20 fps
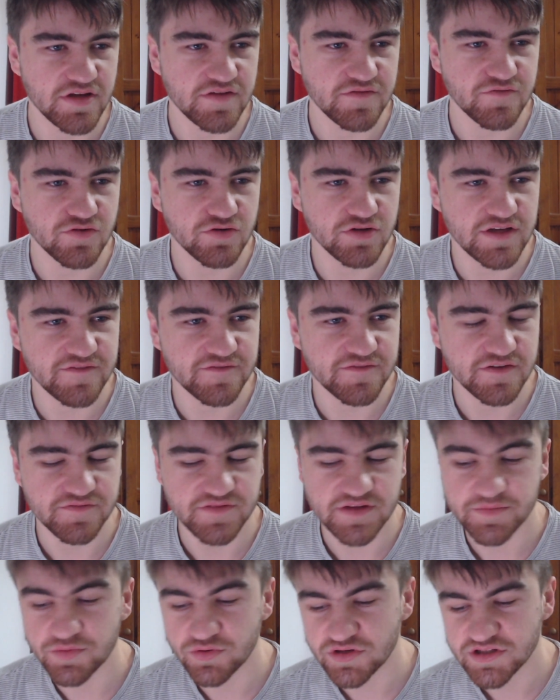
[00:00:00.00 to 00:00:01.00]
40, 50
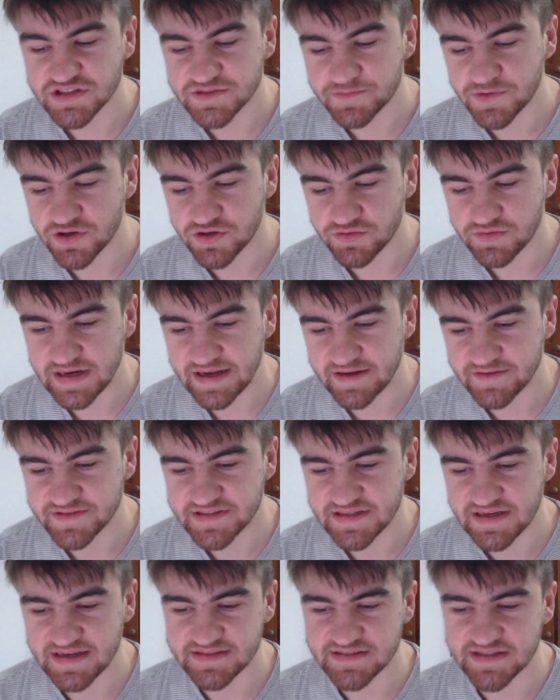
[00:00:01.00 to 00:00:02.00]
points per round,
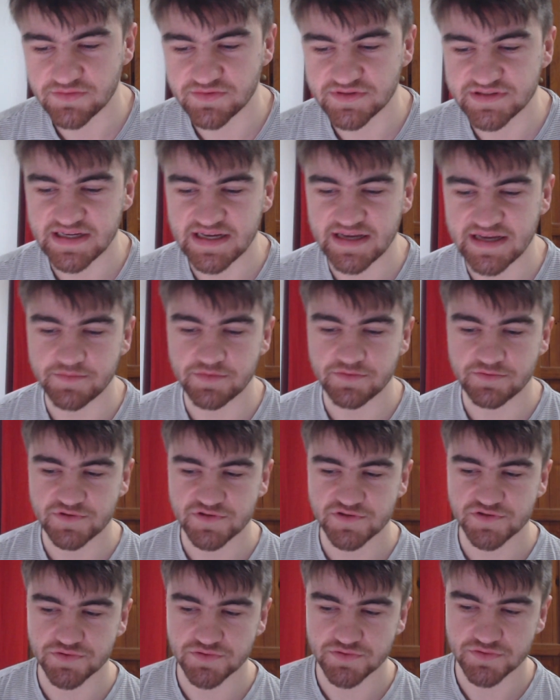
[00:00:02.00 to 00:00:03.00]
as I was able
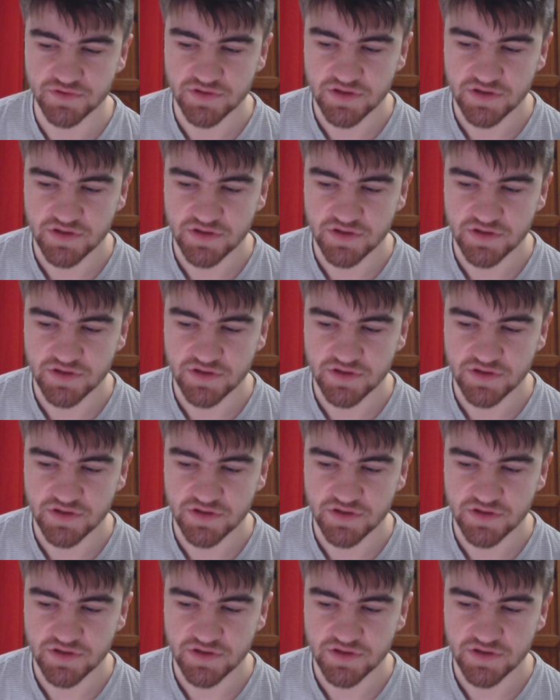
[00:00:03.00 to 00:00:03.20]
to